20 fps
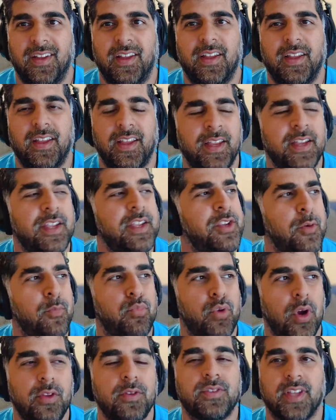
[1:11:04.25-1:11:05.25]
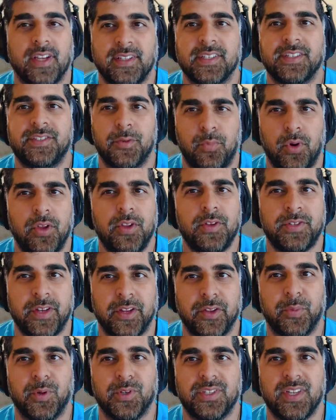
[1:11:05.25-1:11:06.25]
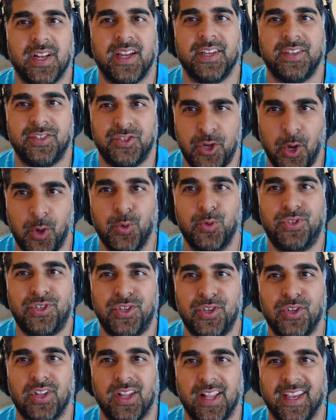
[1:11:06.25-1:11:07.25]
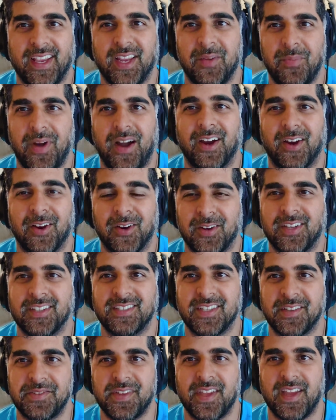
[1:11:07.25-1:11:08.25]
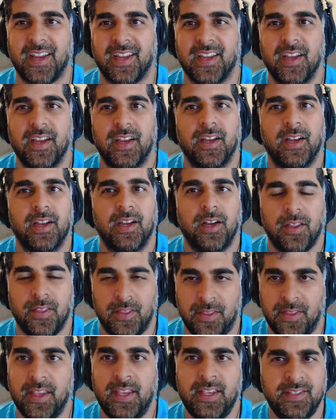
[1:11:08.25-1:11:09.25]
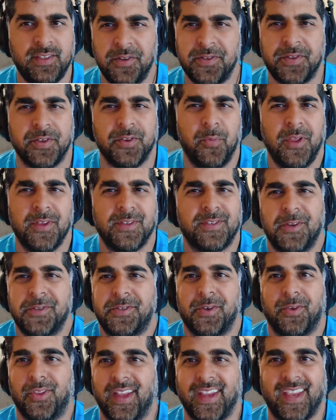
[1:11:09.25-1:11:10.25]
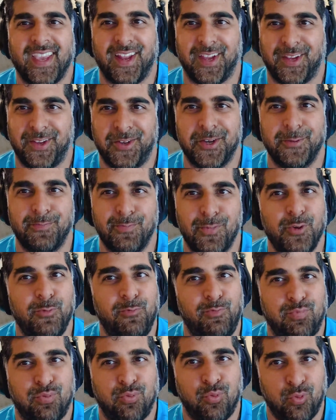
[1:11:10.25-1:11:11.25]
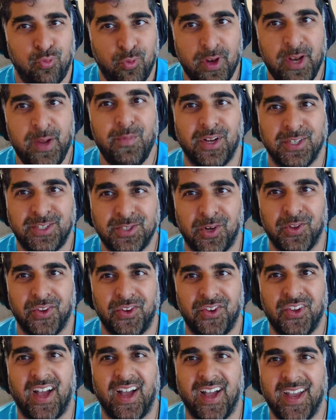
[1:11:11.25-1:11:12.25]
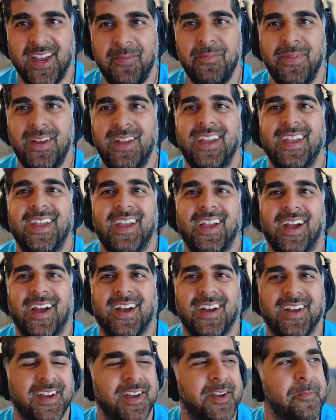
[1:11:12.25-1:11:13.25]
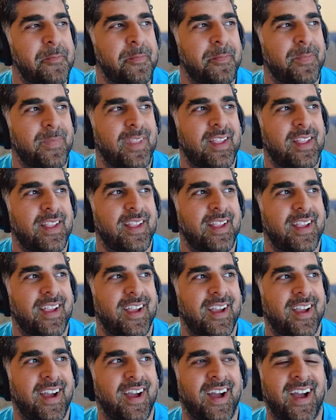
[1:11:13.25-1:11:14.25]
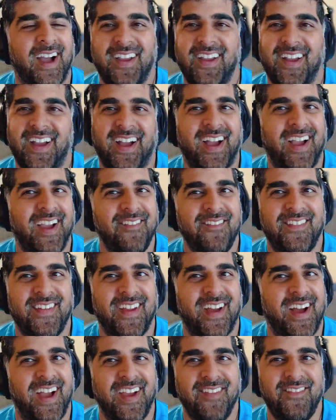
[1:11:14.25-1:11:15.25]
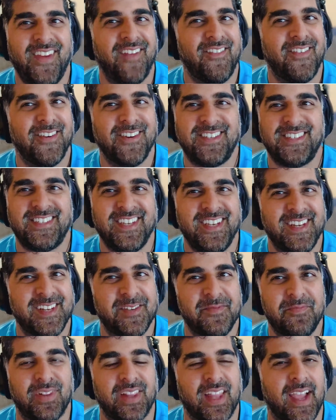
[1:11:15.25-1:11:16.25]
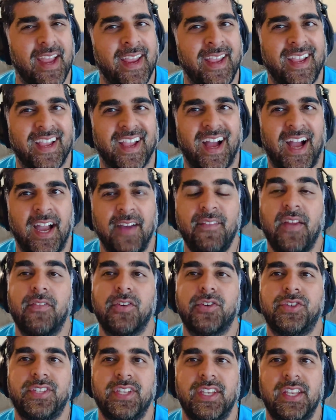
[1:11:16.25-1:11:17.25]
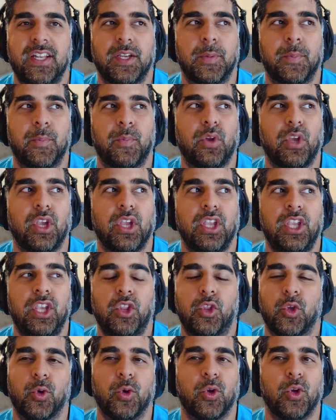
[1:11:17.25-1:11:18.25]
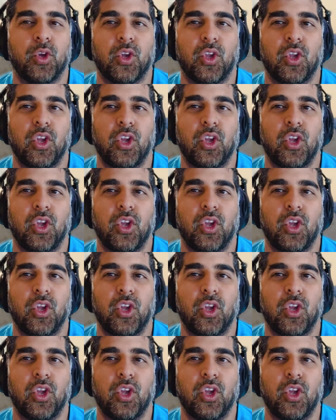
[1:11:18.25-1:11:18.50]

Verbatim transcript: uh, your brother's like this your brother's another person i chose to like admire because i was like he's also your brother's also like in a good mood pretty much all the time. Um, I, I've I've never seen him like I've never seen him either